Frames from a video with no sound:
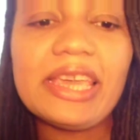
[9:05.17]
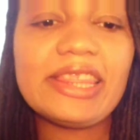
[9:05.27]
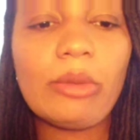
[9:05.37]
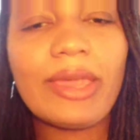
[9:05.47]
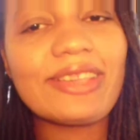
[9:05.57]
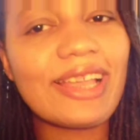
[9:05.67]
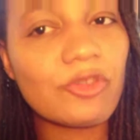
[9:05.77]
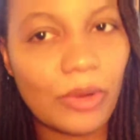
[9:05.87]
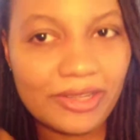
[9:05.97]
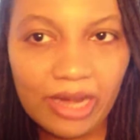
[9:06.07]
Then we get down
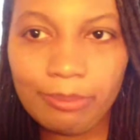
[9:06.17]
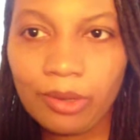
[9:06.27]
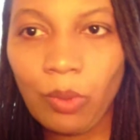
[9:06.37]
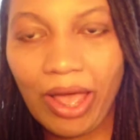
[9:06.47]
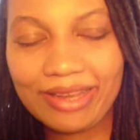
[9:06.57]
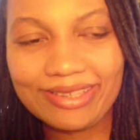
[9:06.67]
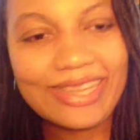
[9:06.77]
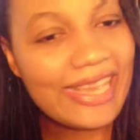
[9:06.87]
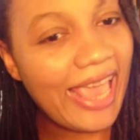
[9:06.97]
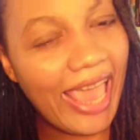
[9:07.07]
to our number one,
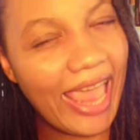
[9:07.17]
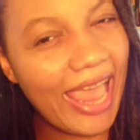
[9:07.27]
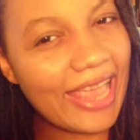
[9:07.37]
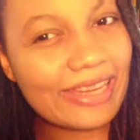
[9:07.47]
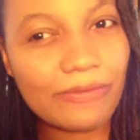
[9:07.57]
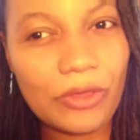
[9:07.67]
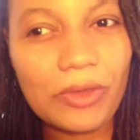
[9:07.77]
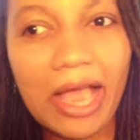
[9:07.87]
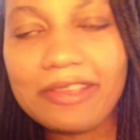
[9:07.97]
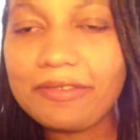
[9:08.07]
and if you
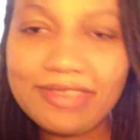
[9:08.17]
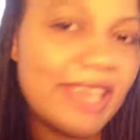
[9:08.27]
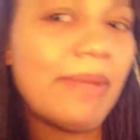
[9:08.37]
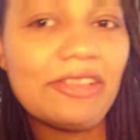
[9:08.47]
guys have seen my